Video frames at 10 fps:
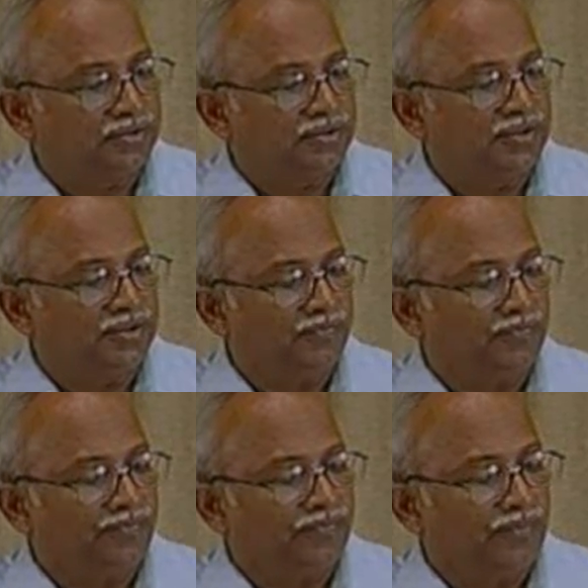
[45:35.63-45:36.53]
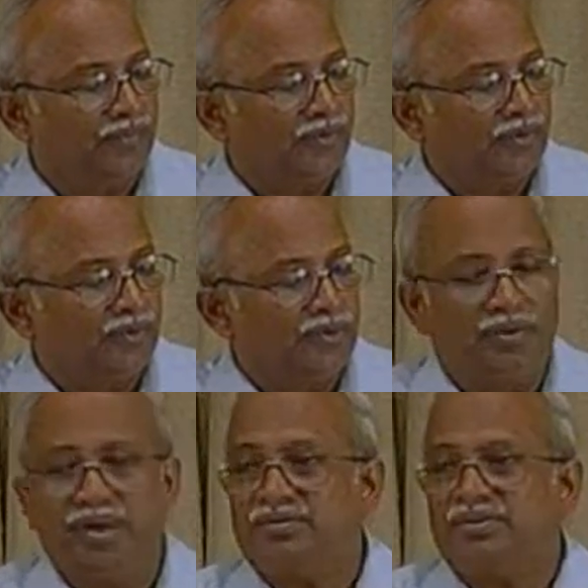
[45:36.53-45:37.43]
See, we
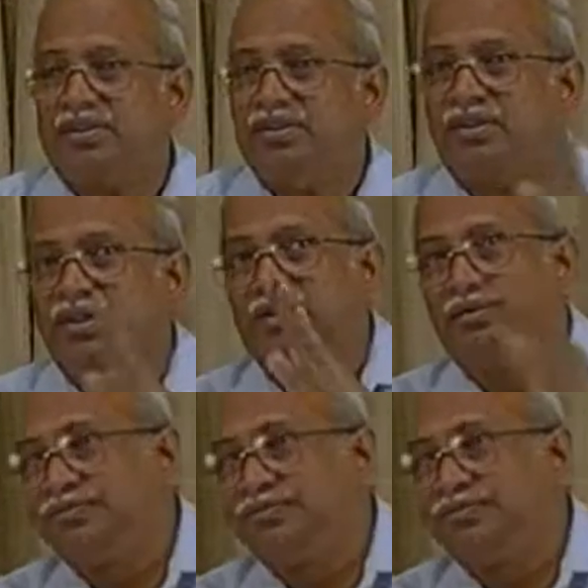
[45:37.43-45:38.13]
have seen the